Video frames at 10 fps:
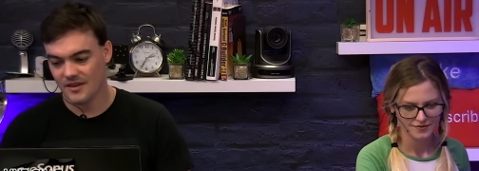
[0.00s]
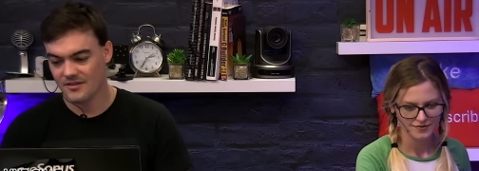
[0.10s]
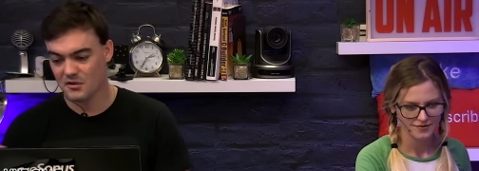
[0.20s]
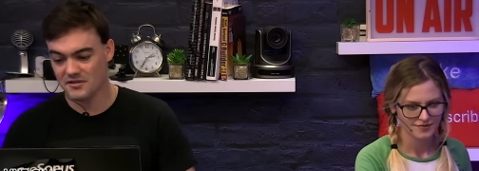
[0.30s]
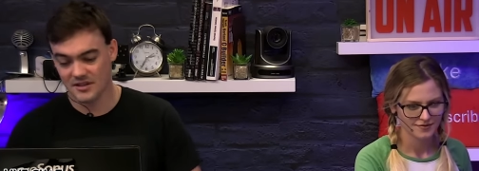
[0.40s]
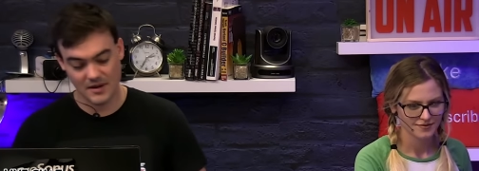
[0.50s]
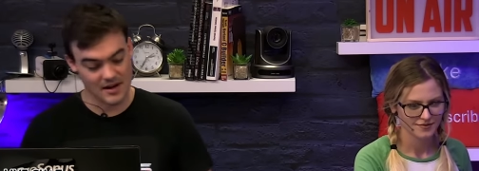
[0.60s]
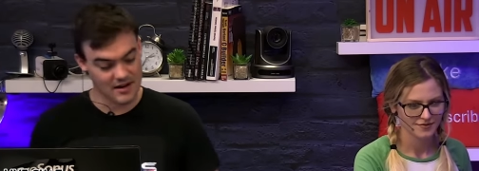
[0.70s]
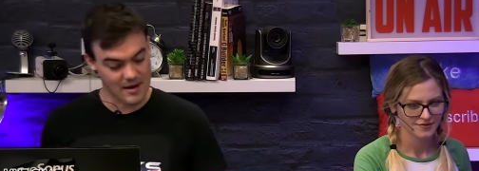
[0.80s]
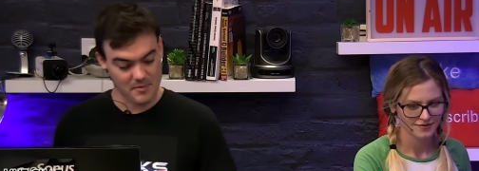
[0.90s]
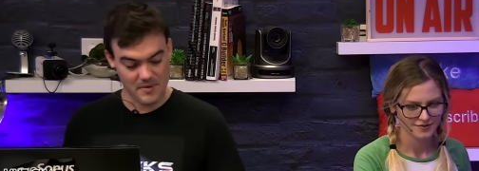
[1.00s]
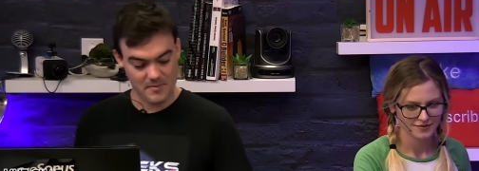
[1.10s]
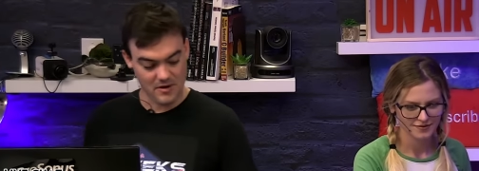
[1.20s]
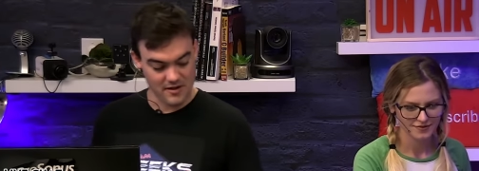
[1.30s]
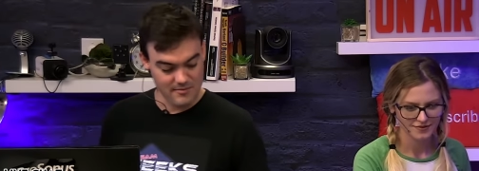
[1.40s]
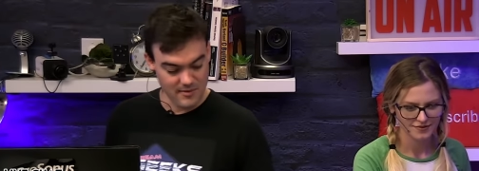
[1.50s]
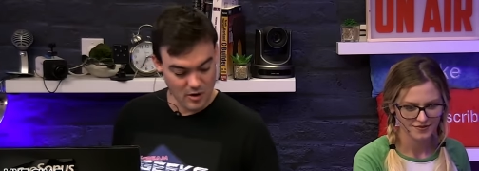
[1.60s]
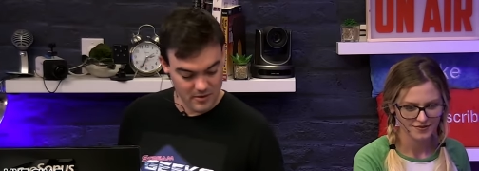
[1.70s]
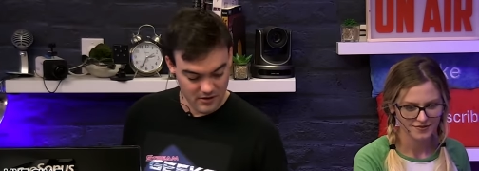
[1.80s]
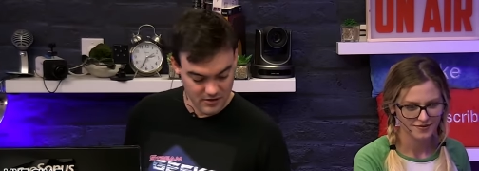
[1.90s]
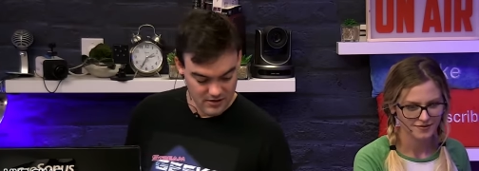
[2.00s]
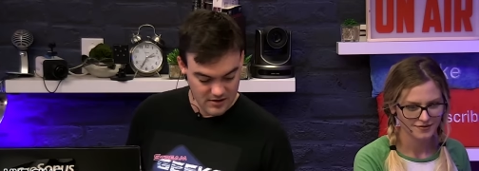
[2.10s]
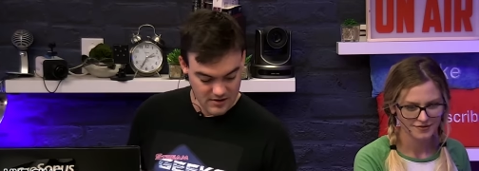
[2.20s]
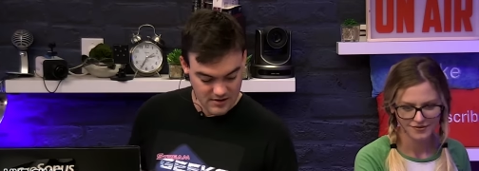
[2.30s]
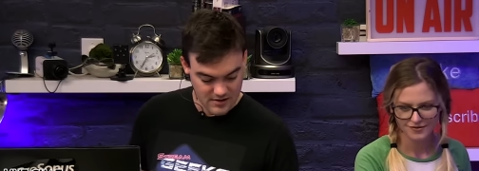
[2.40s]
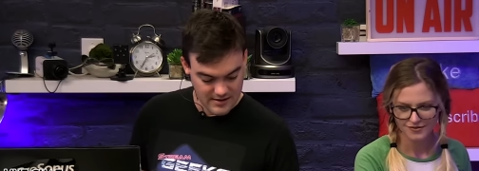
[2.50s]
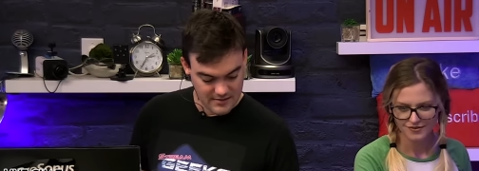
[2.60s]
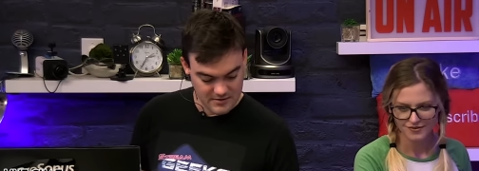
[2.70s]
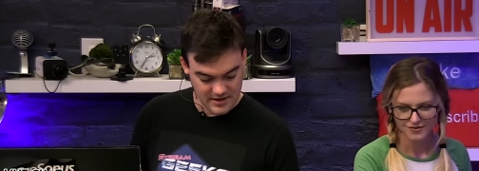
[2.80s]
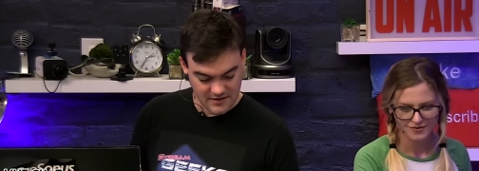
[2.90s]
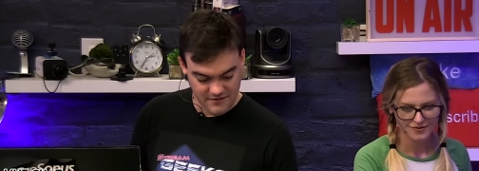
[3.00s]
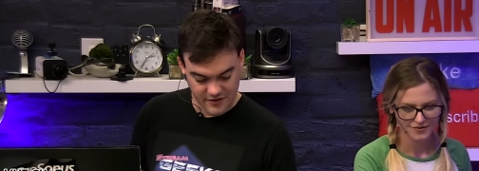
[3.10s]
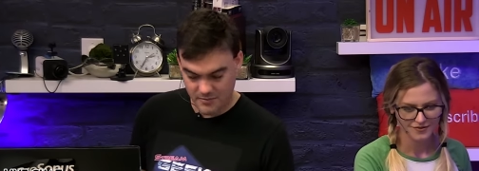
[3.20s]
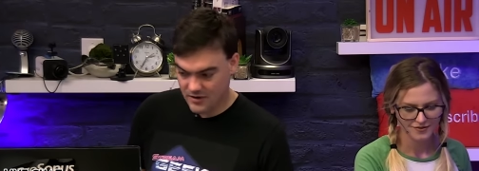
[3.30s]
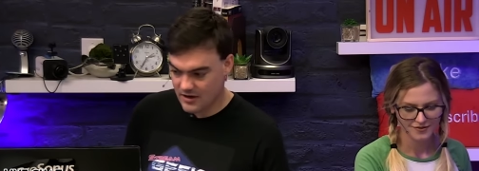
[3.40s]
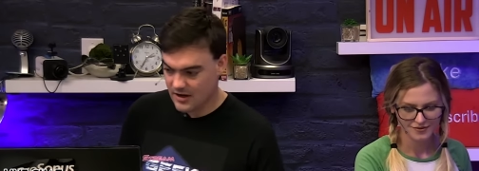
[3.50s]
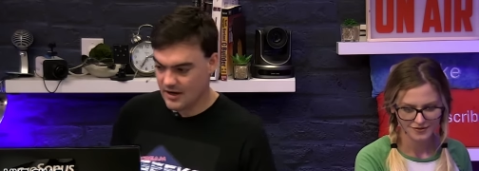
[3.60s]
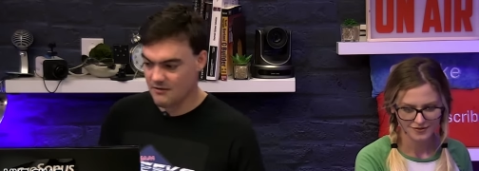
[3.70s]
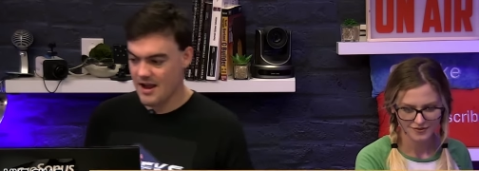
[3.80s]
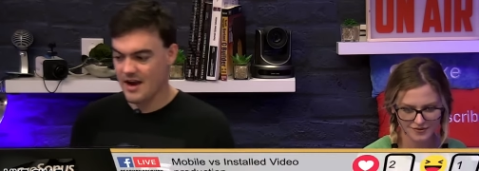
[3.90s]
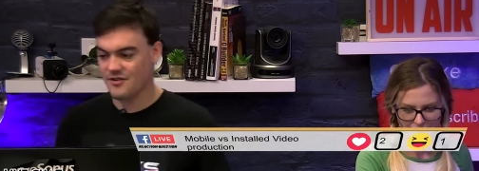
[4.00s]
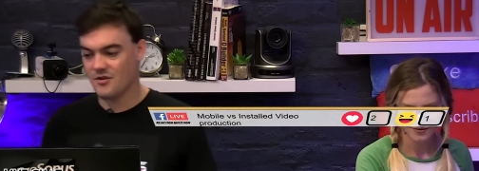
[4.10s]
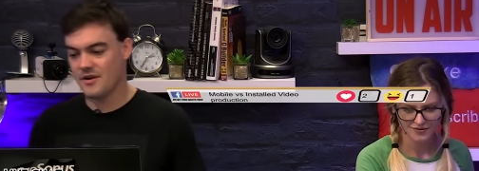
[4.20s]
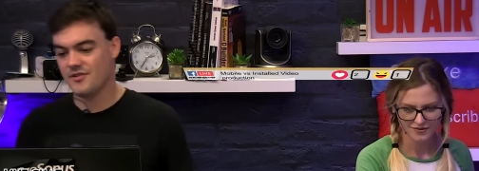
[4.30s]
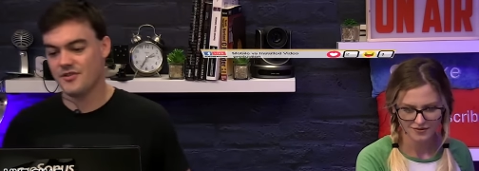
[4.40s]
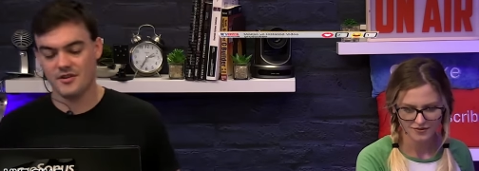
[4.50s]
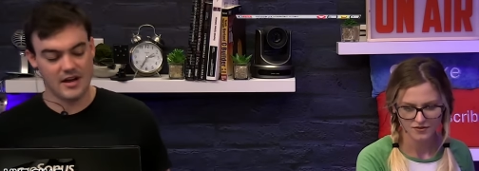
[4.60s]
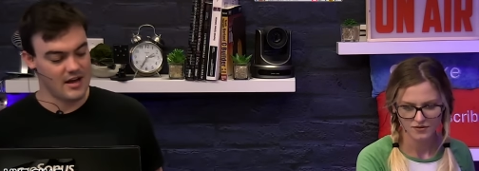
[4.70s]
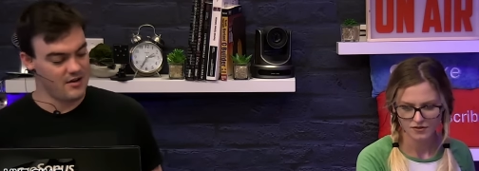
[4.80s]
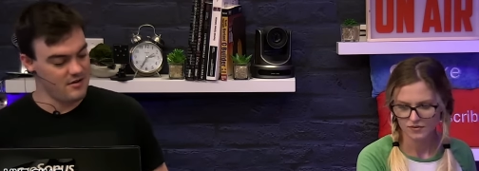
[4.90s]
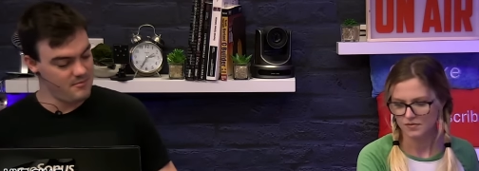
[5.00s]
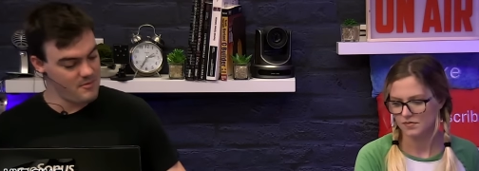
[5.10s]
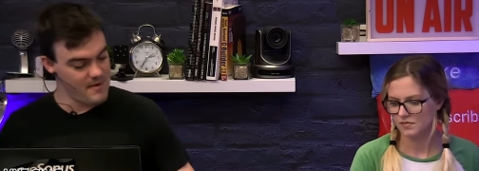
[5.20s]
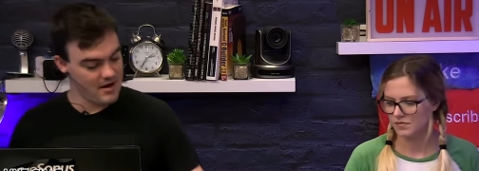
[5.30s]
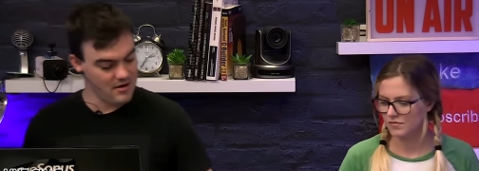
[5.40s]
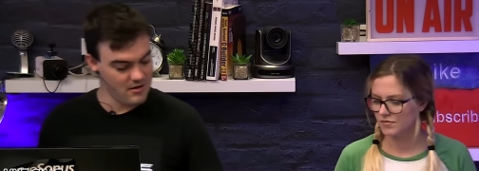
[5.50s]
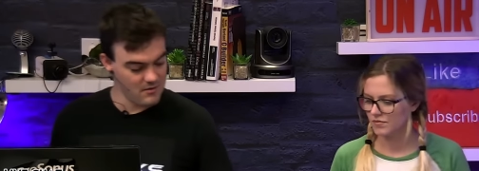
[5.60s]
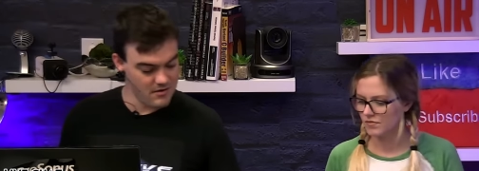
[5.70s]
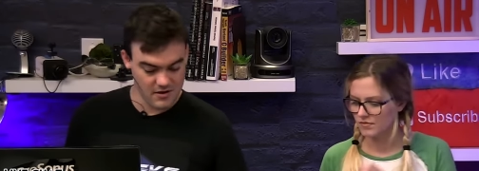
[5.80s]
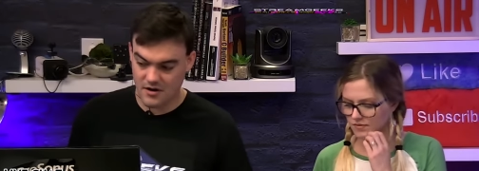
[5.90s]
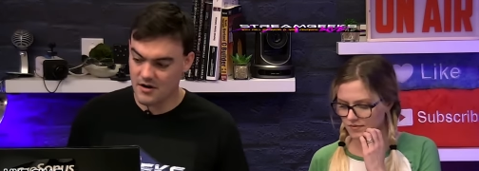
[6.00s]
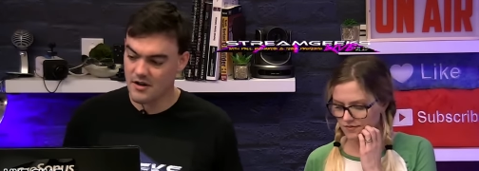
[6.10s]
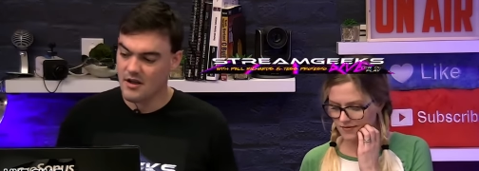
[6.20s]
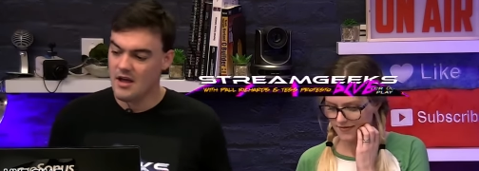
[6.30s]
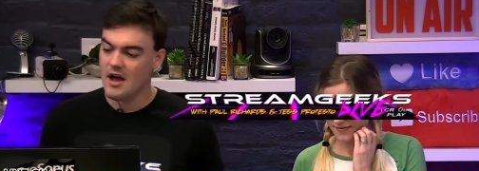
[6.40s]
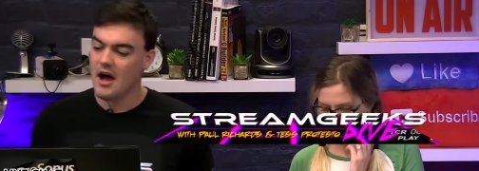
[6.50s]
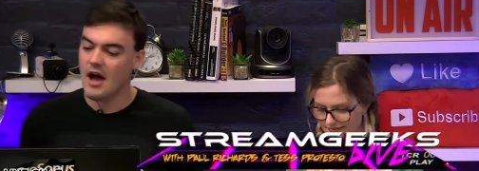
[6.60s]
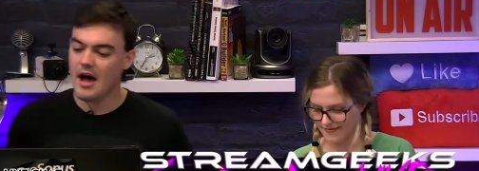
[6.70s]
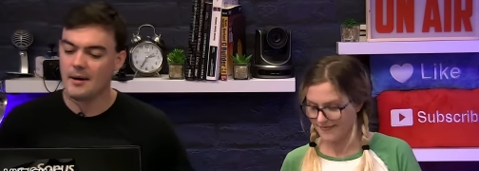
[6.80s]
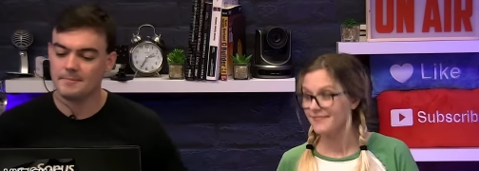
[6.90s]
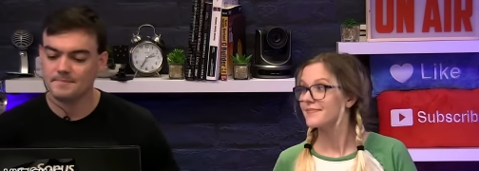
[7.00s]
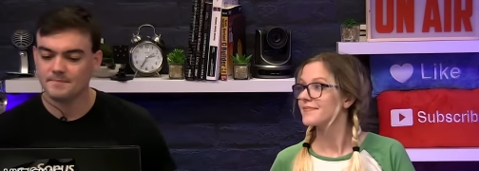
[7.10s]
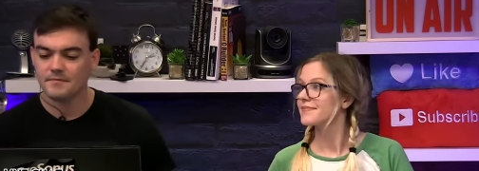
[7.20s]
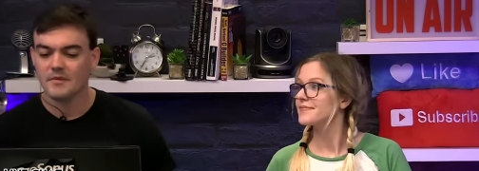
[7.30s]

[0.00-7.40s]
Speaker 1: So it looks like we've got a couple people on the mobile. We'll take the Facebook uh, reaction question down, put back our lower third. Um,